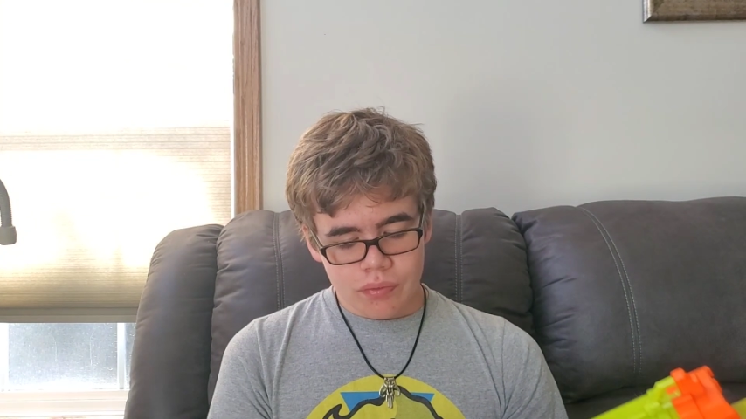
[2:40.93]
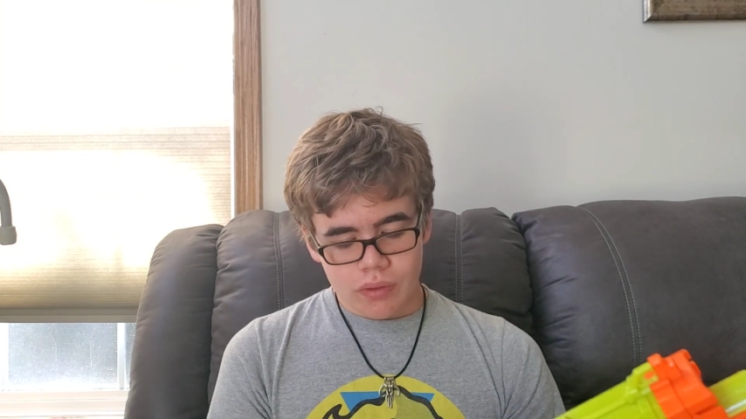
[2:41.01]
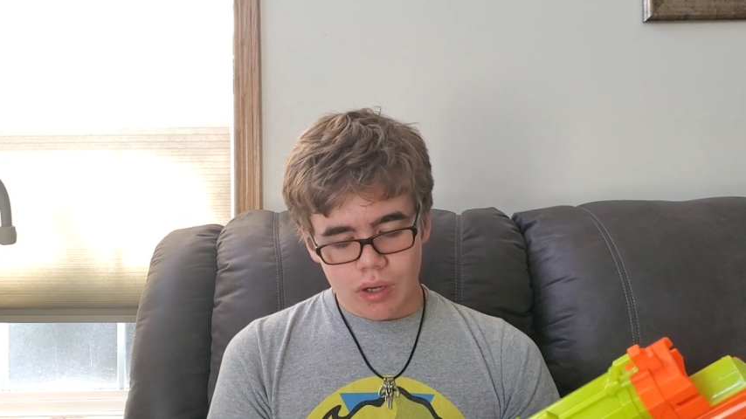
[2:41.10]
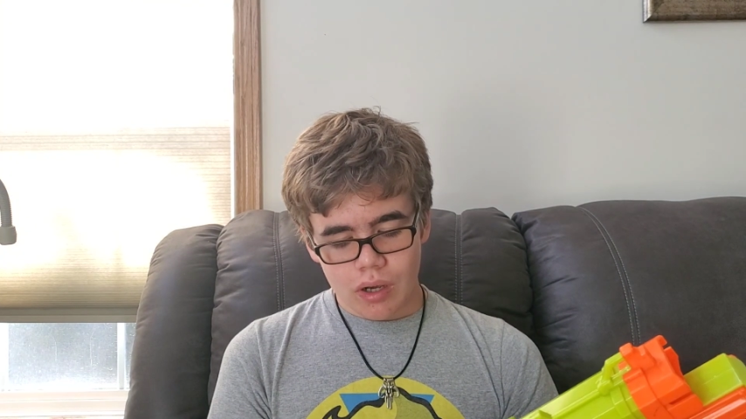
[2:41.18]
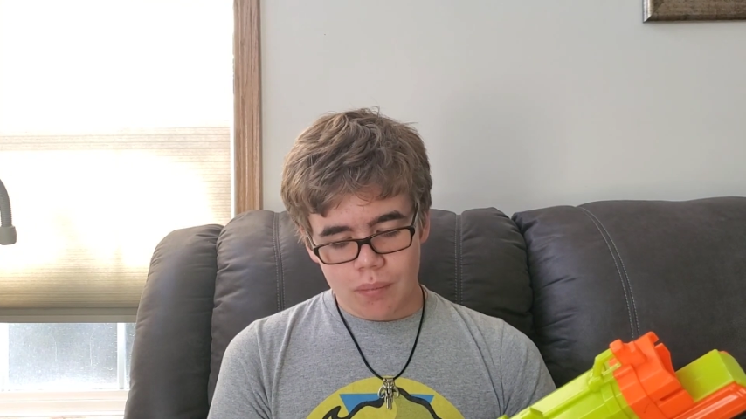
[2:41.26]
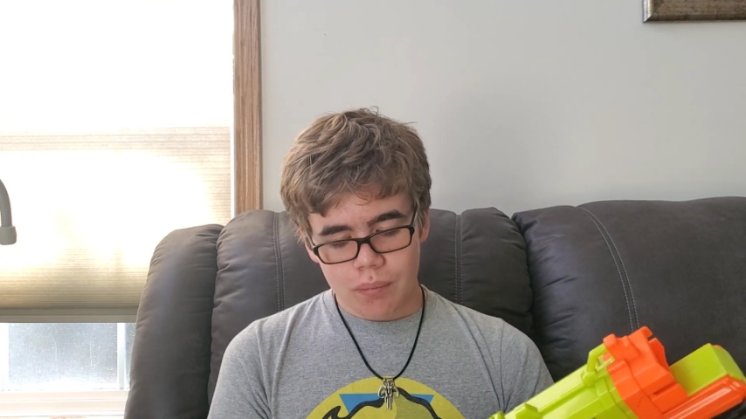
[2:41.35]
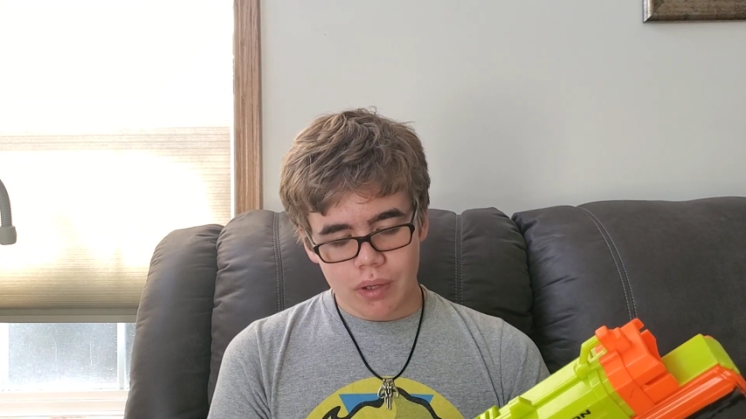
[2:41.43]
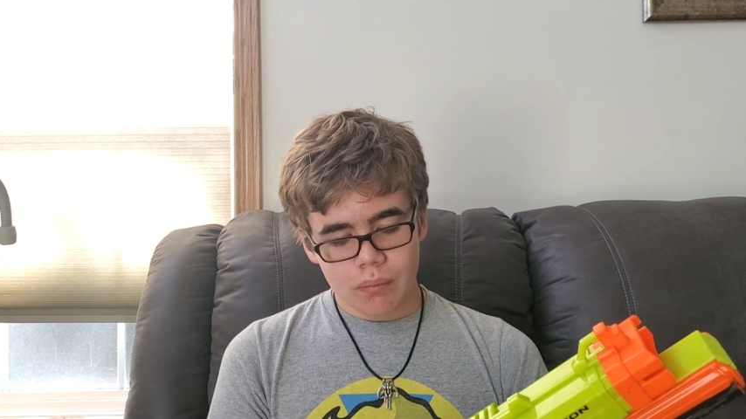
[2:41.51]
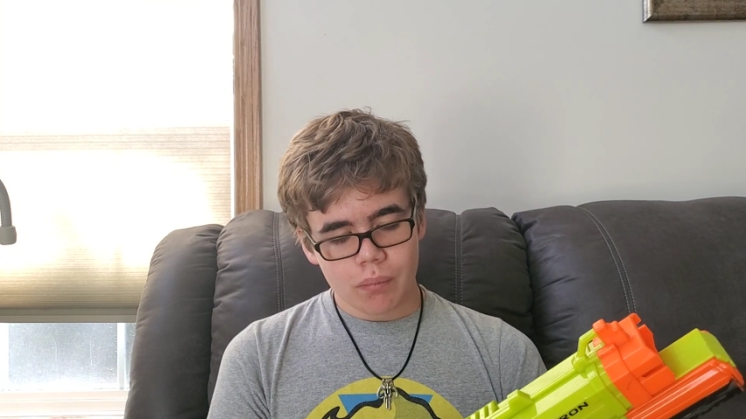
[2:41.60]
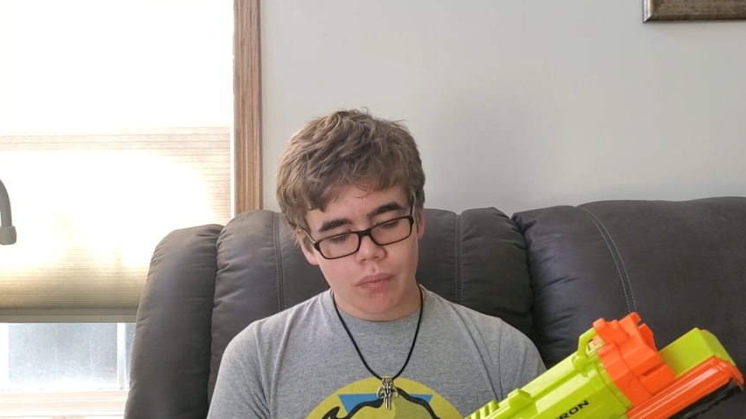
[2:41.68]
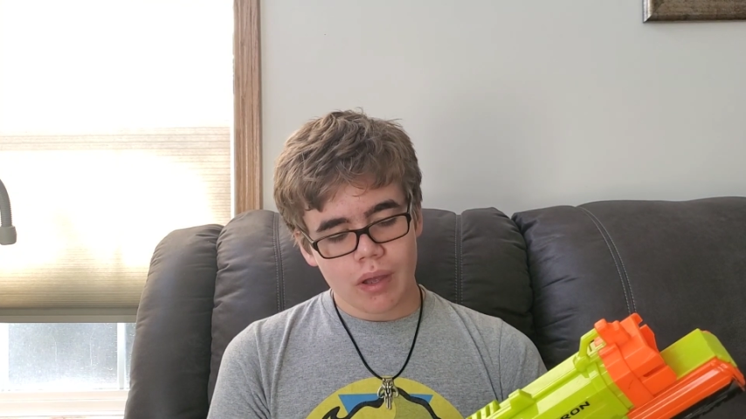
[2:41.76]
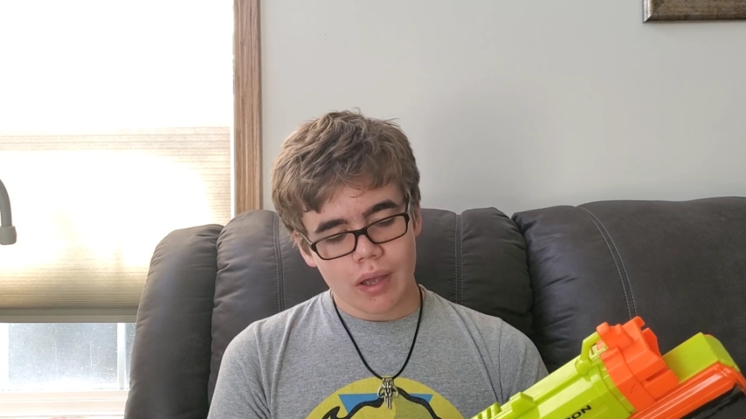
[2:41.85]

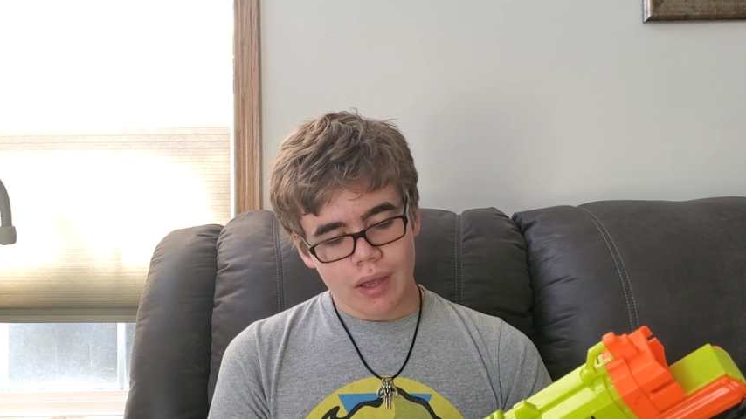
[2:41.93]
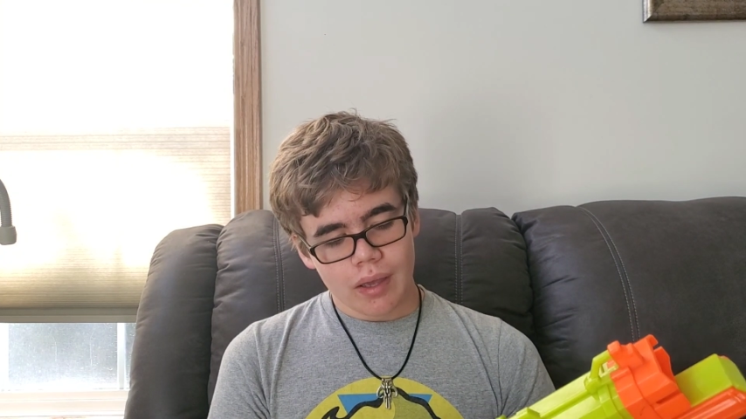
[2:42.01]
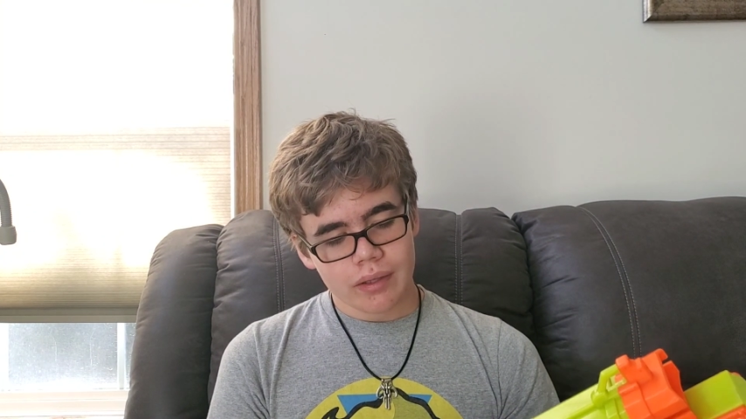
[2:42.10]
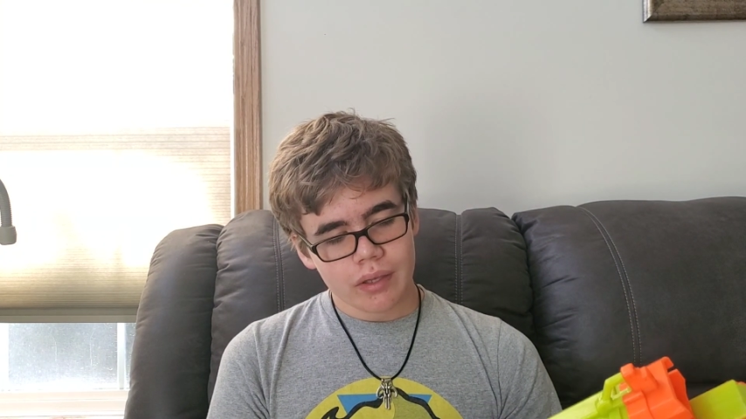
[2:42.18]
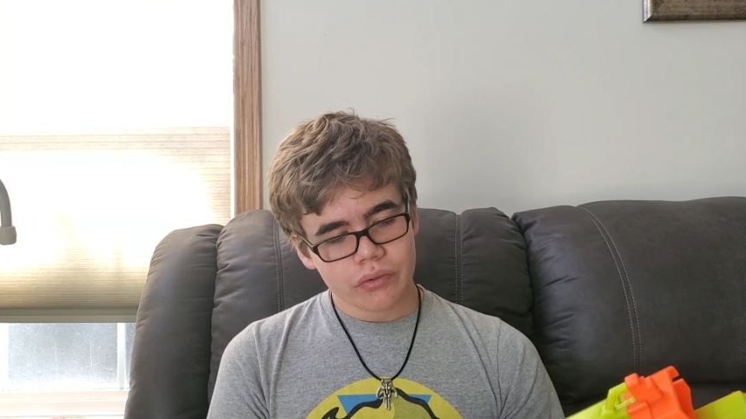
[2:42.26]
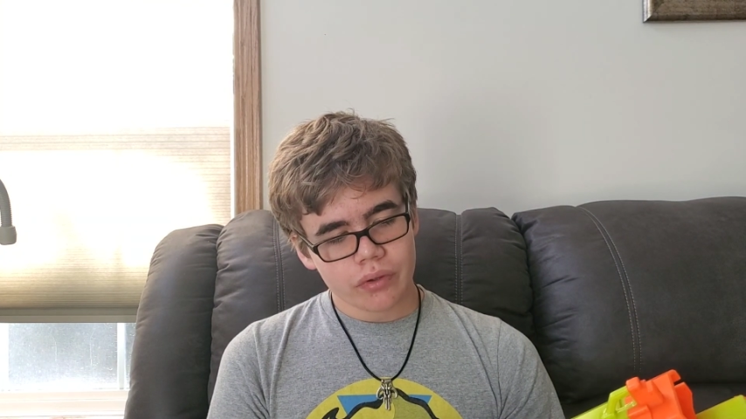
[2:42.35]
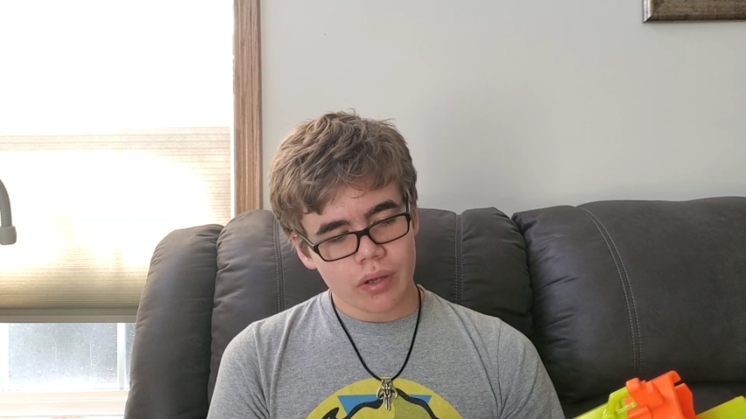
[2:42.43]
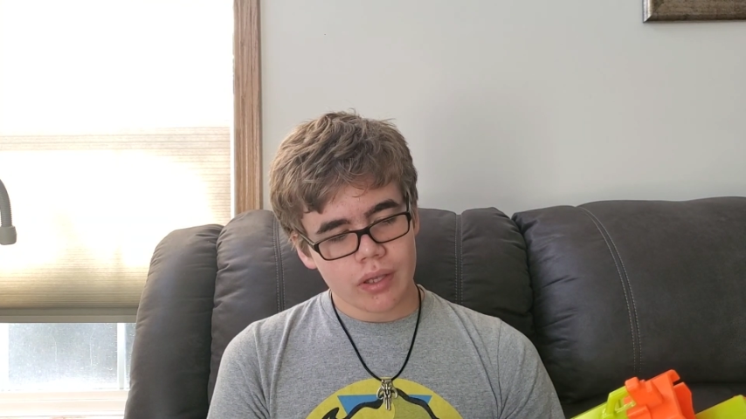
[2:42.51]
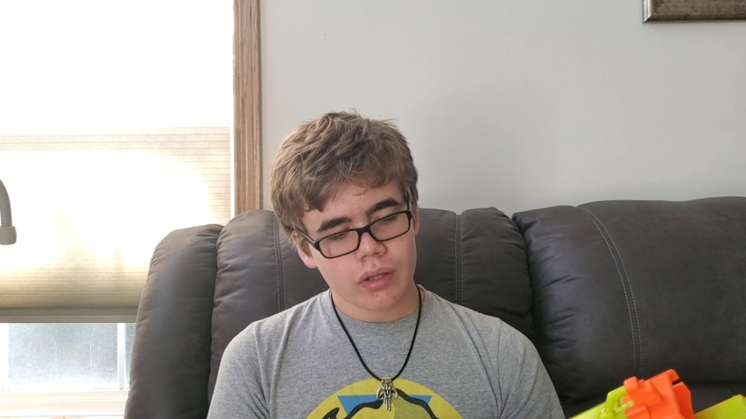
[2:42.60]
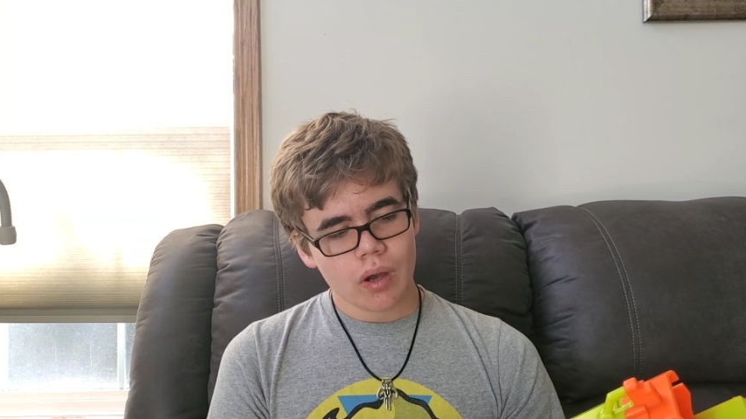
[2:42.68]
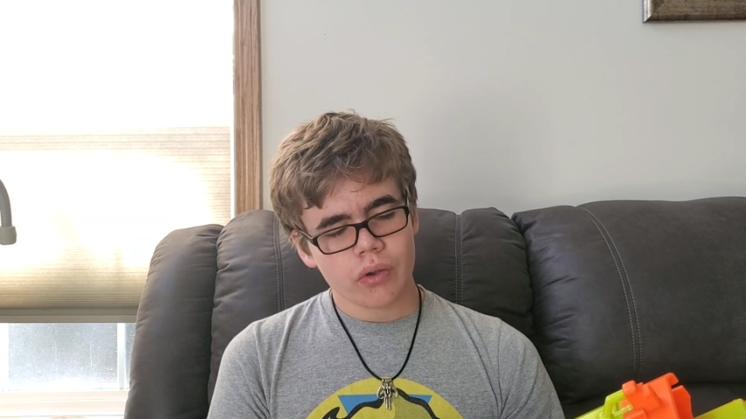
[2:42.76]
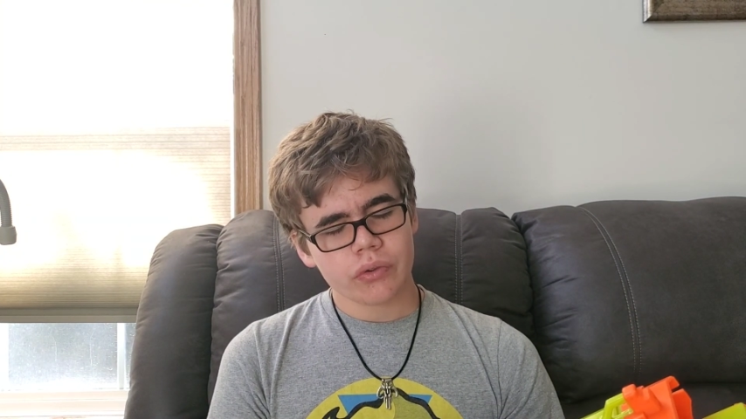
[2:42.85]
But I guess
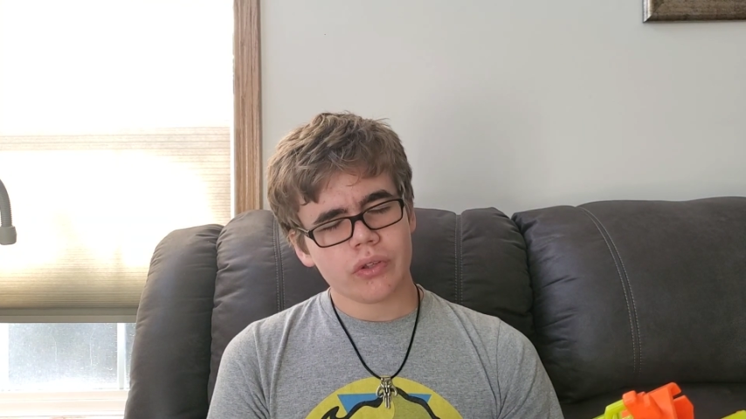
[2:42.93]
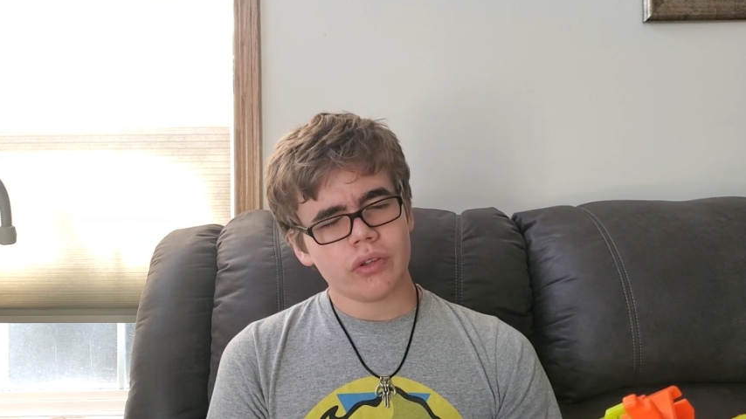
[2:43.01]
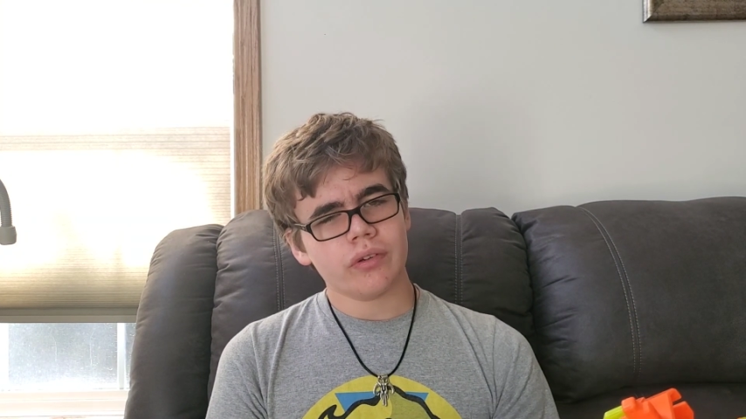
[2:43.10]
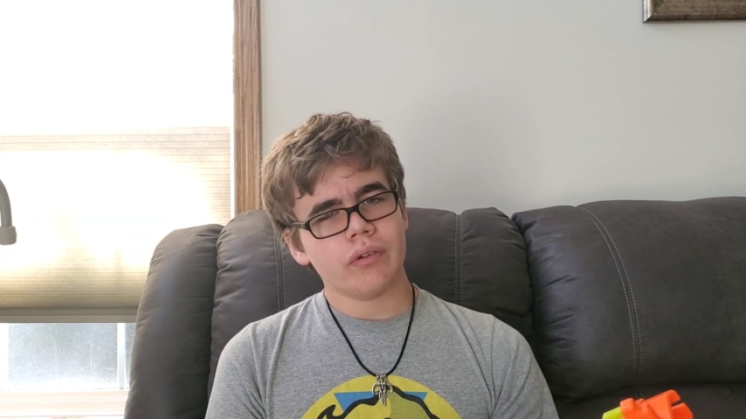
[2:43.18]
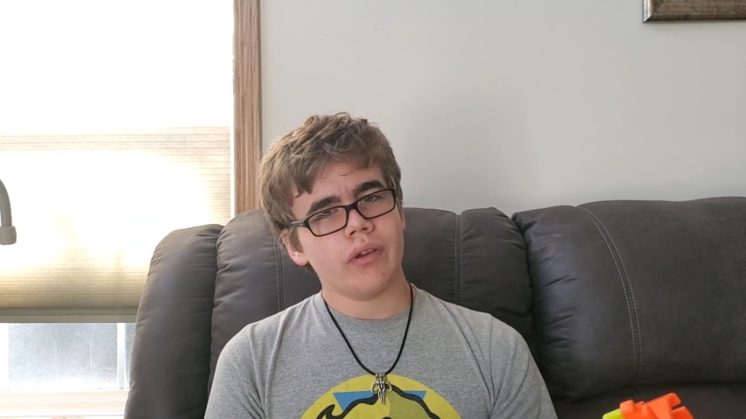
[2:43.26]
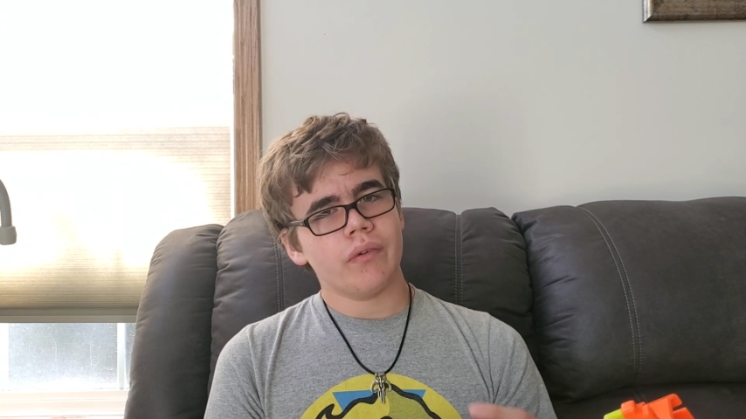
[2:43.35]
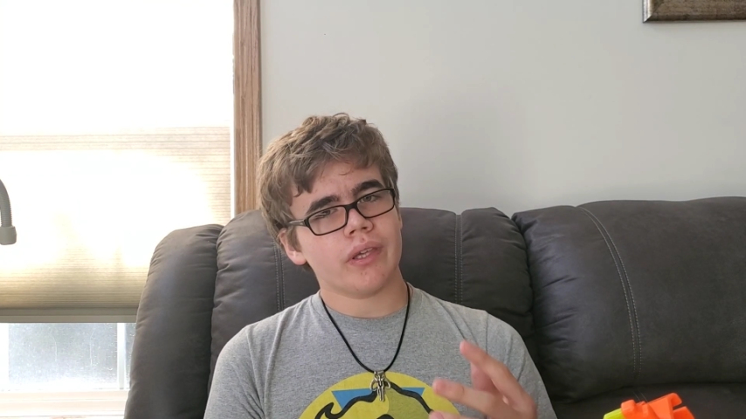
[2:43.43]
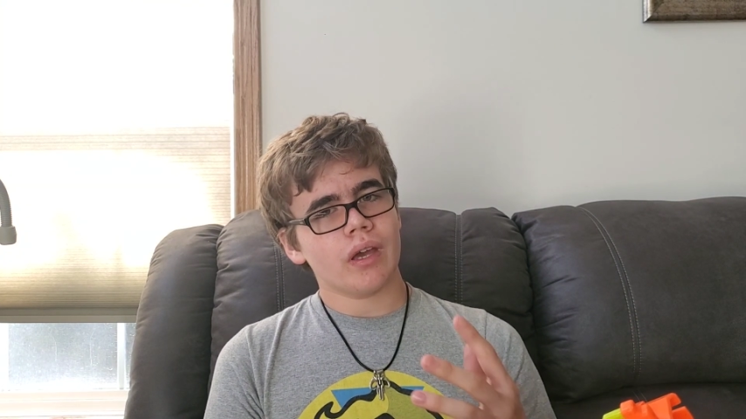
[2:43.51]
it also doesn't really, like,